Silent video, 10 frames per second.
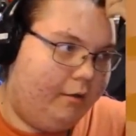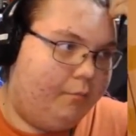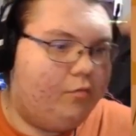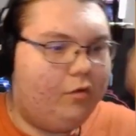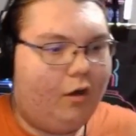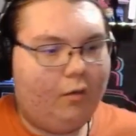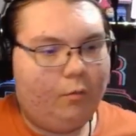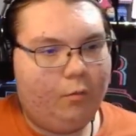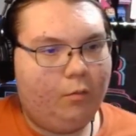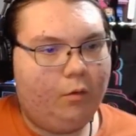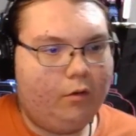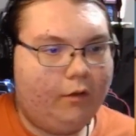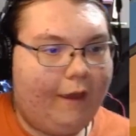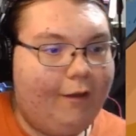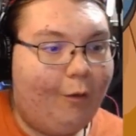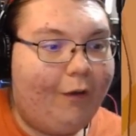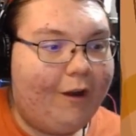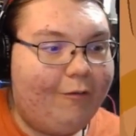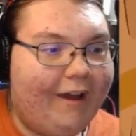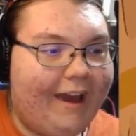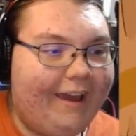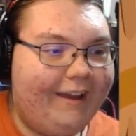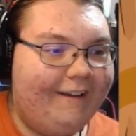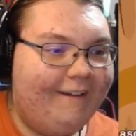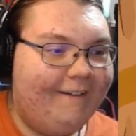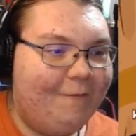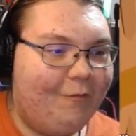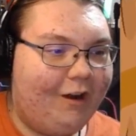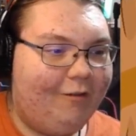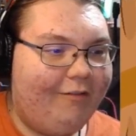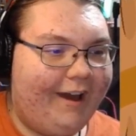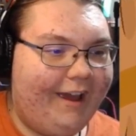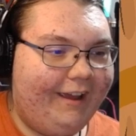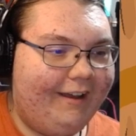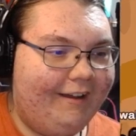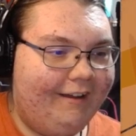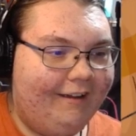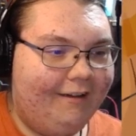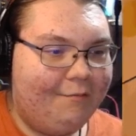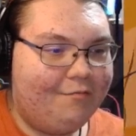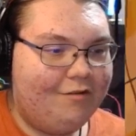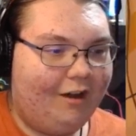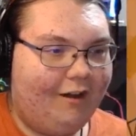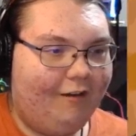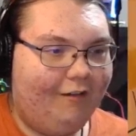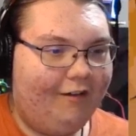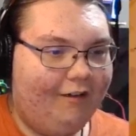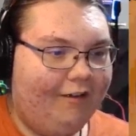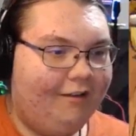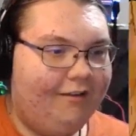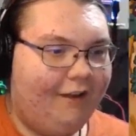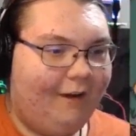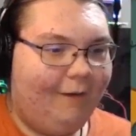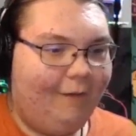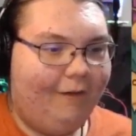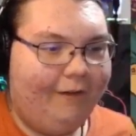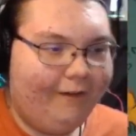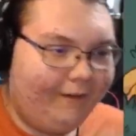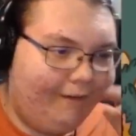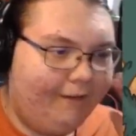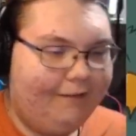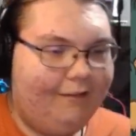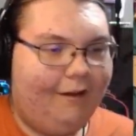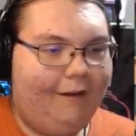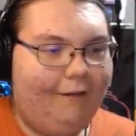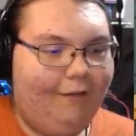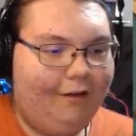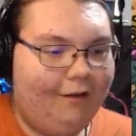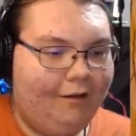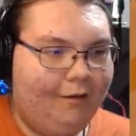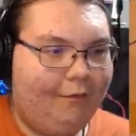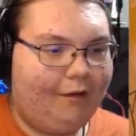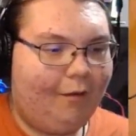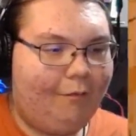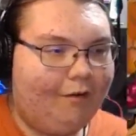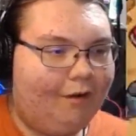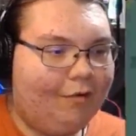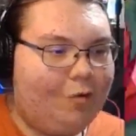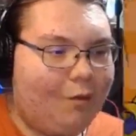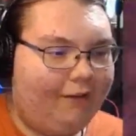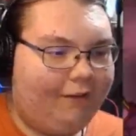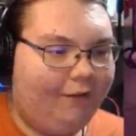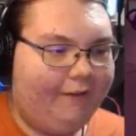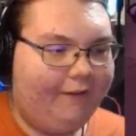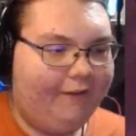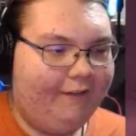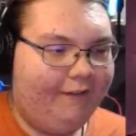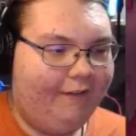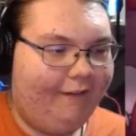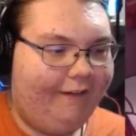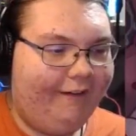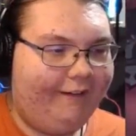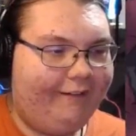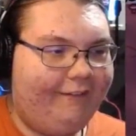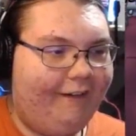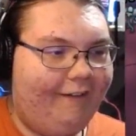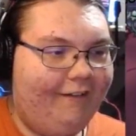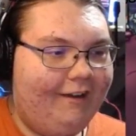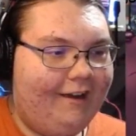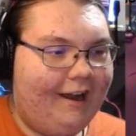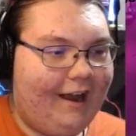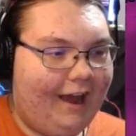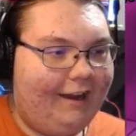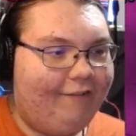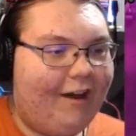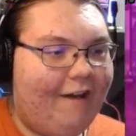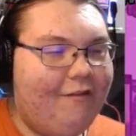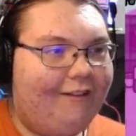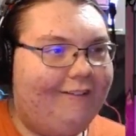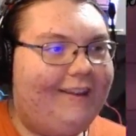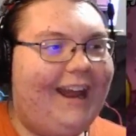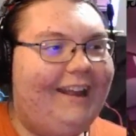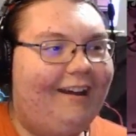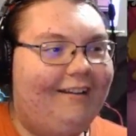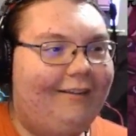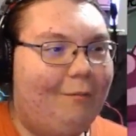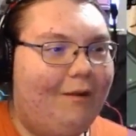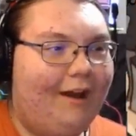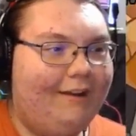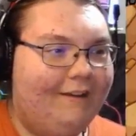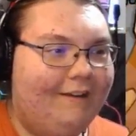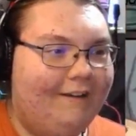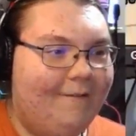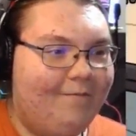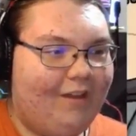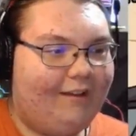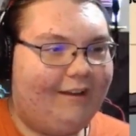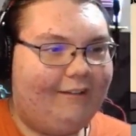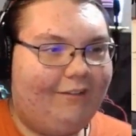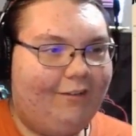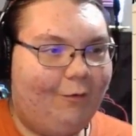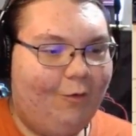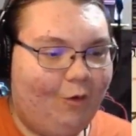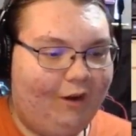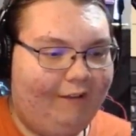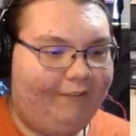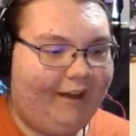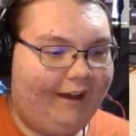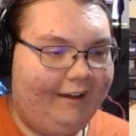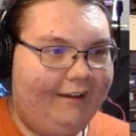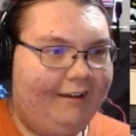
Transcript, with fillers: bro. And then run away, run away, bro. No, no. What's that? What's all the crewmates doing? Yo, I love how everyone's just hiding on the zipline. That's actually so cool. I love that.